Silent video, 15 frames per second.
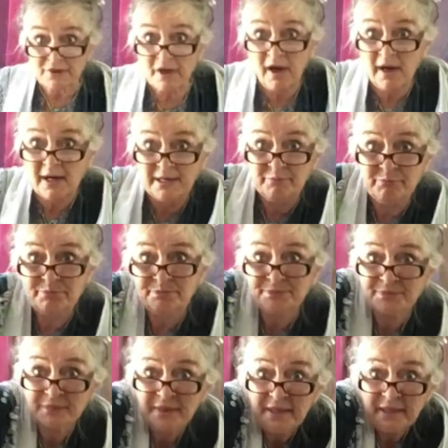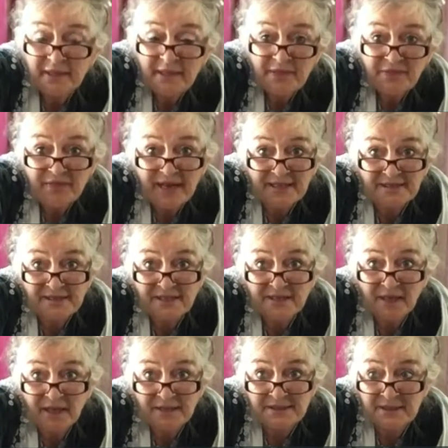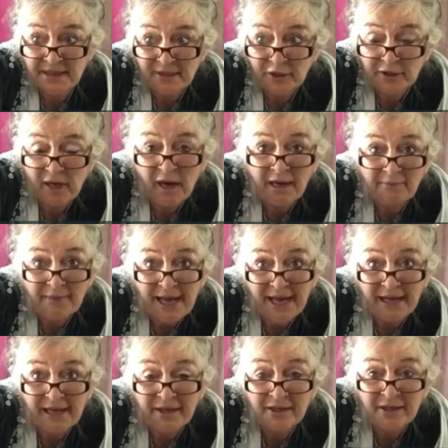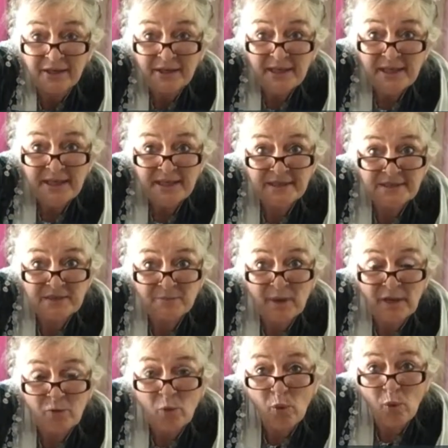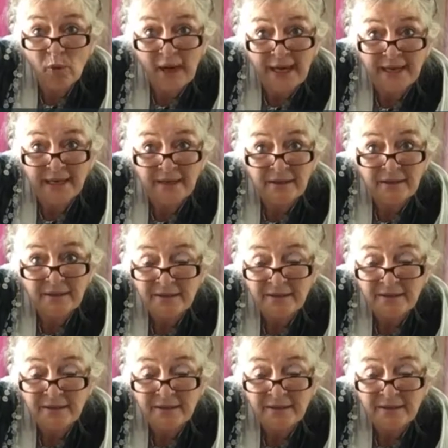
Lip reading: thyme, that's a nice little thyme hanger. It's my wall hanger,